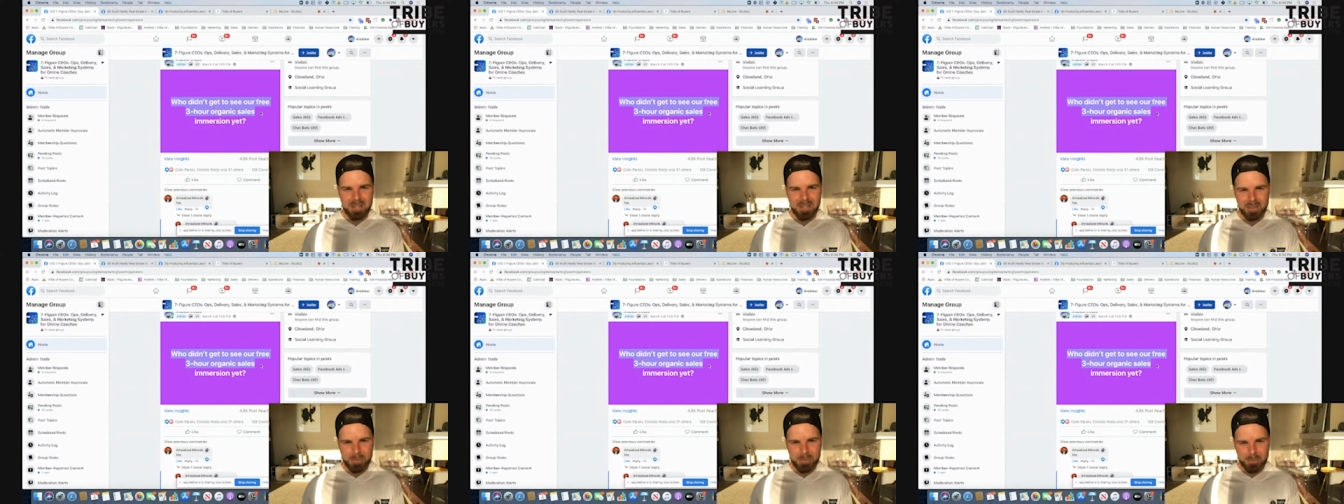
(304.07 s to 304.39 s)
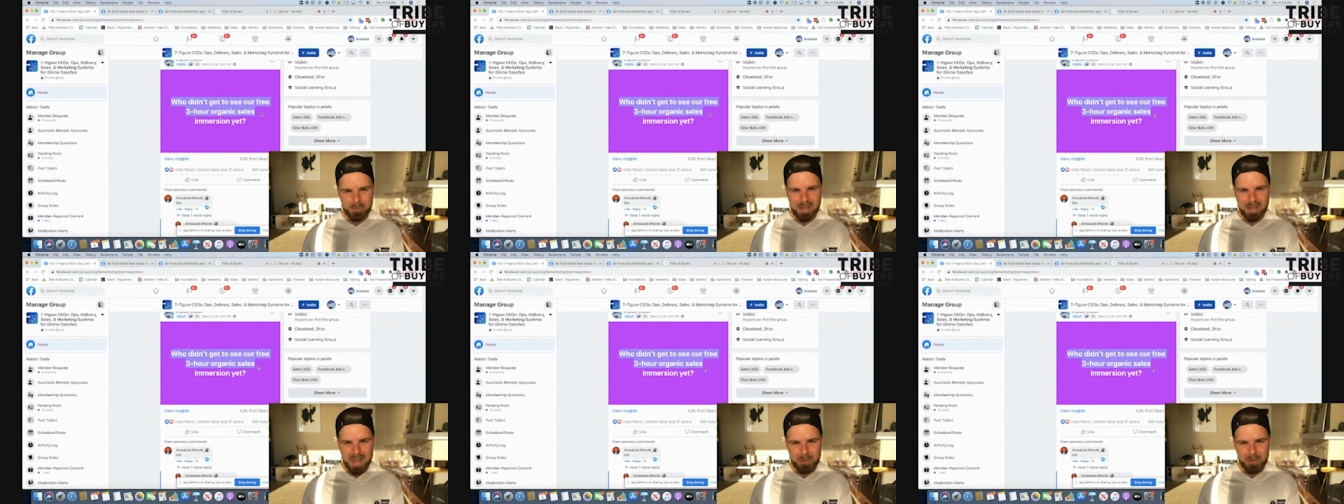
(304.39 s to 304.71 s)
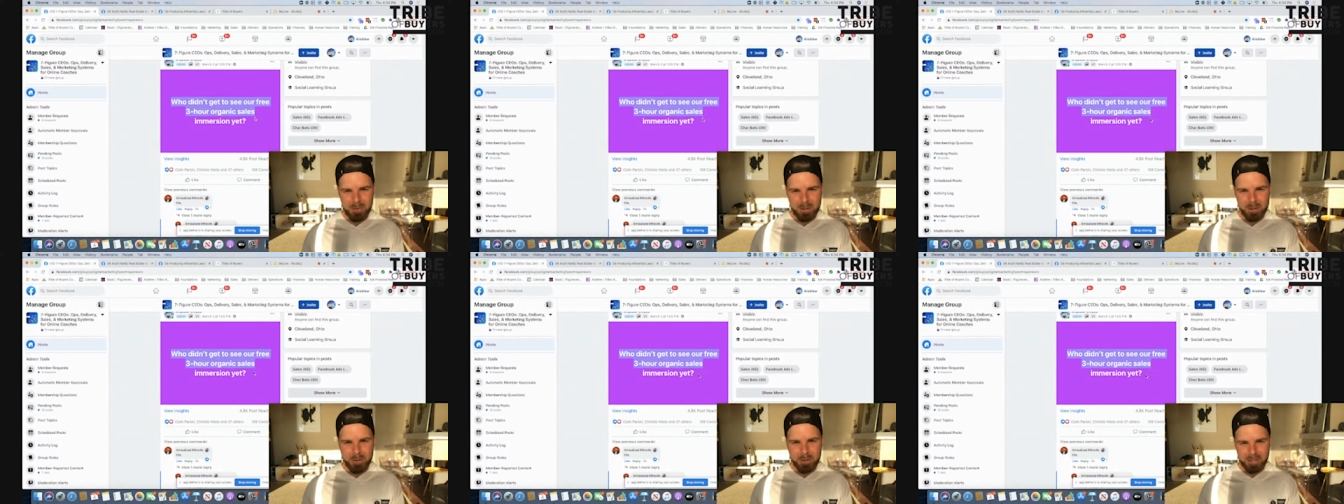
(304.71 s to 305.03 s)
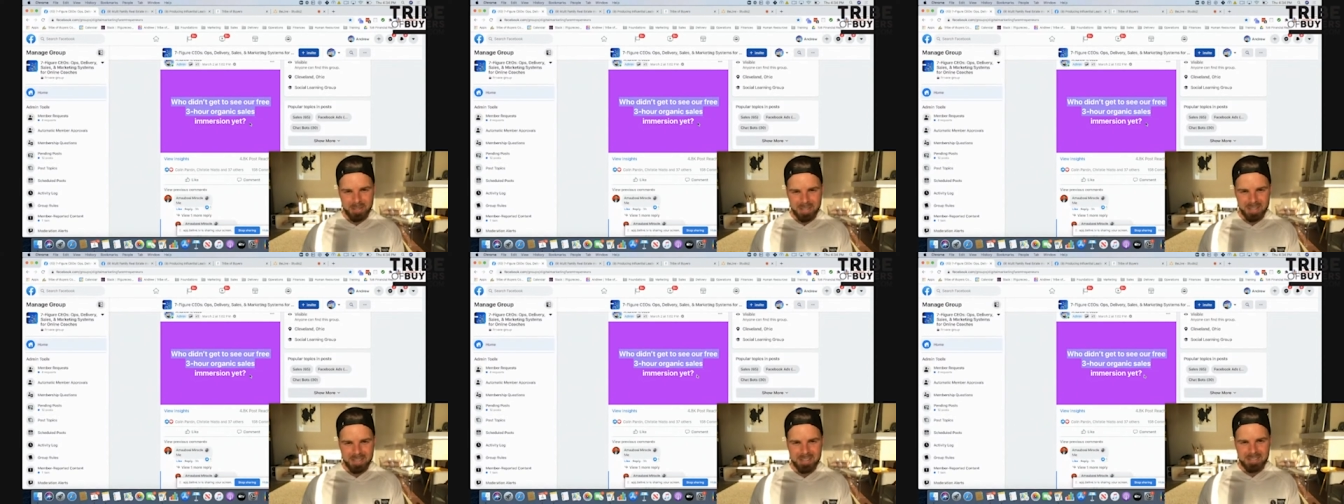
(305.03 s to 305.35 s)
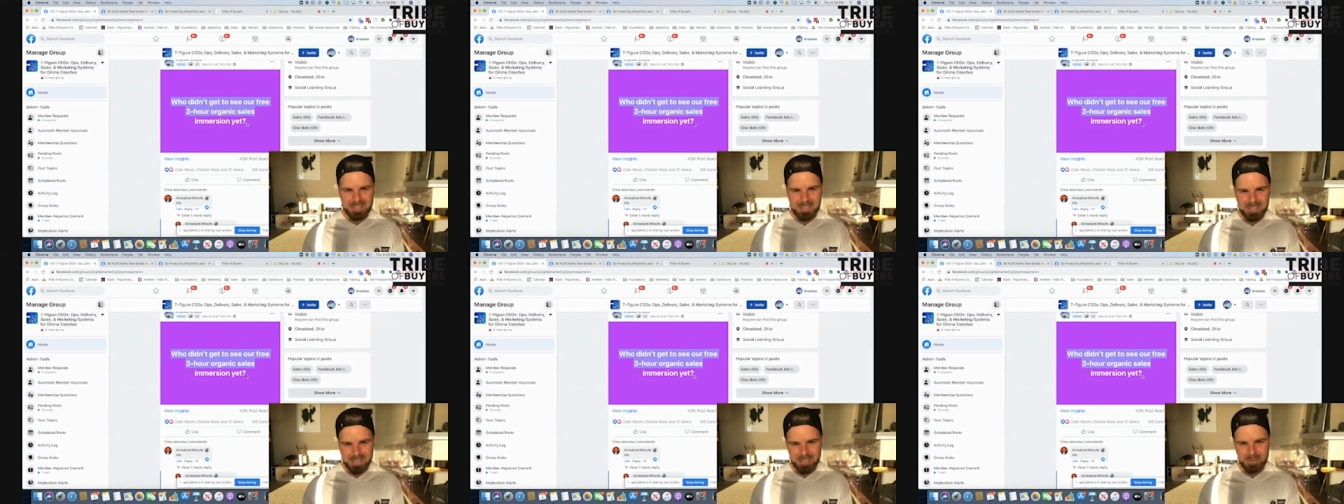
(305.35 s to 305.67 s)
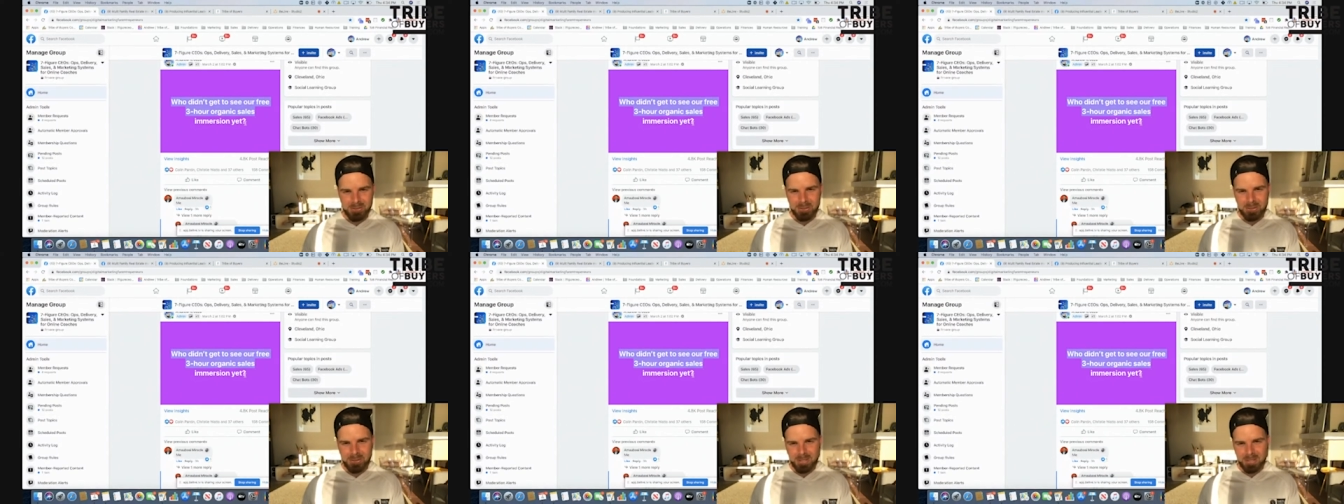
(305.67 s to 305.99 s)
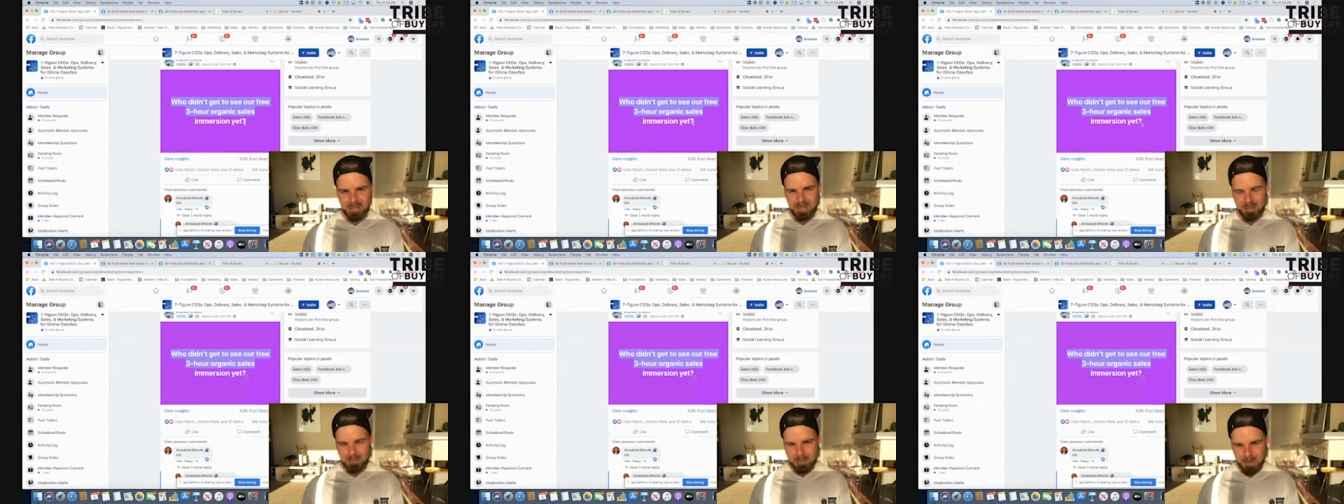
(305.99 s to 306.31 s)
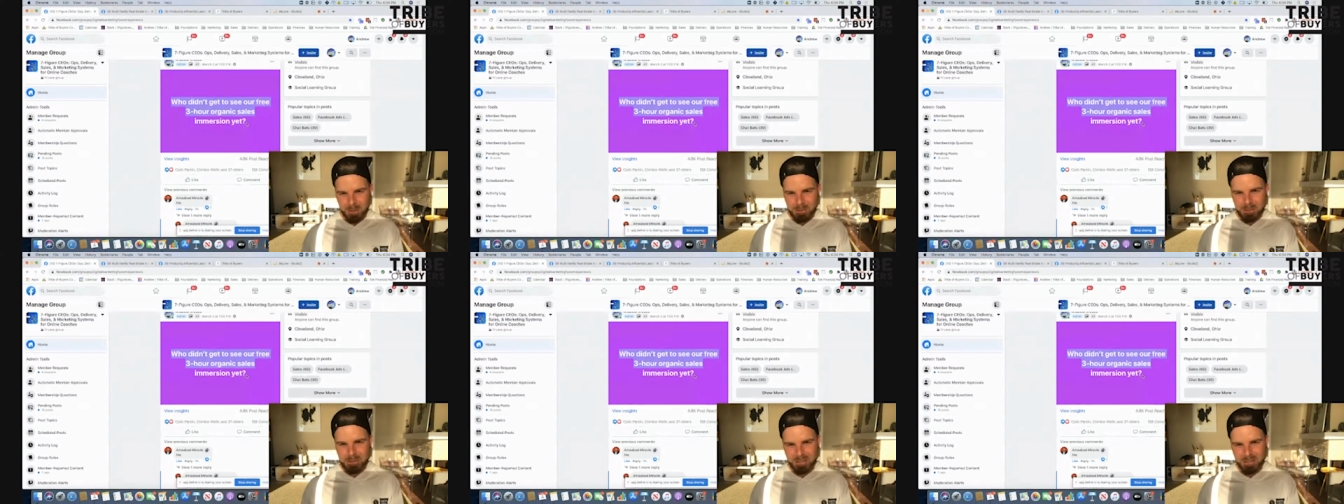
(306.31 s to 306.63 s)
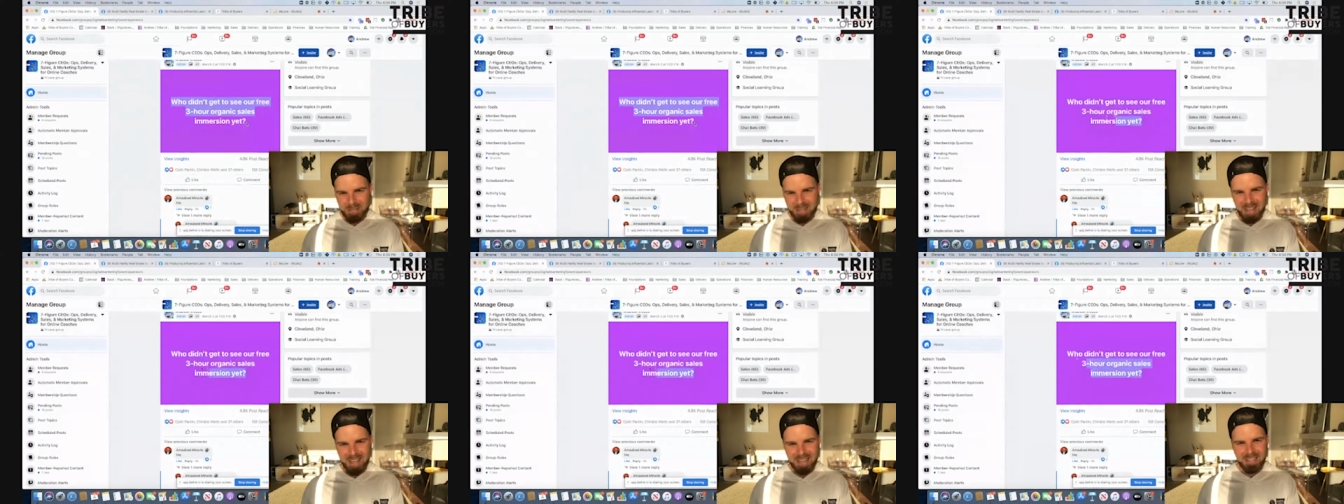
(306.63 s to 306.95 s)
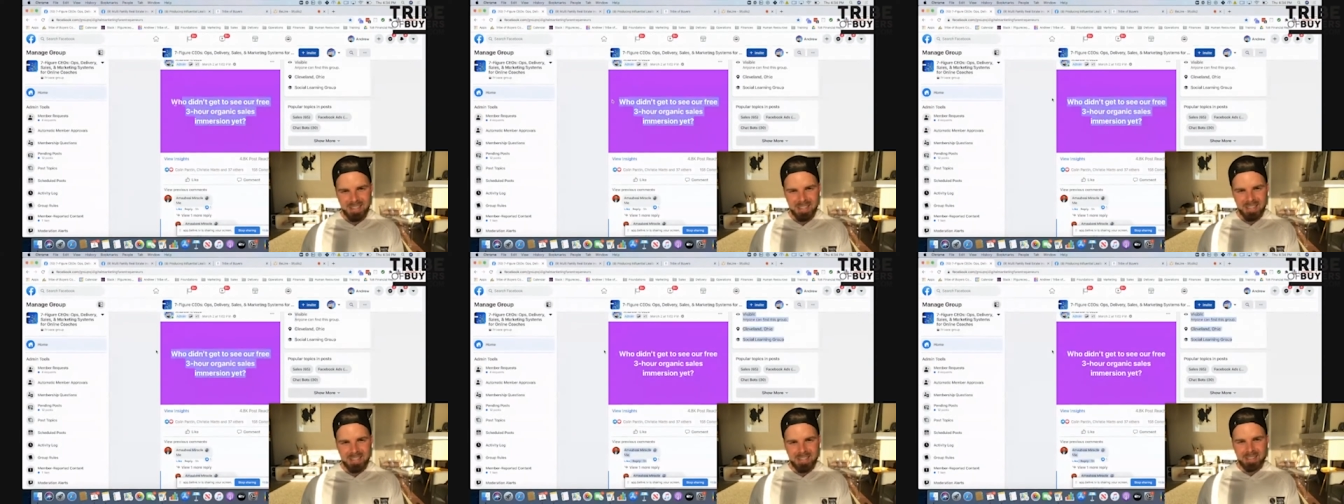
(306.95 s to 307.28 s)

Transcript: three-hour organic sales immersion yet,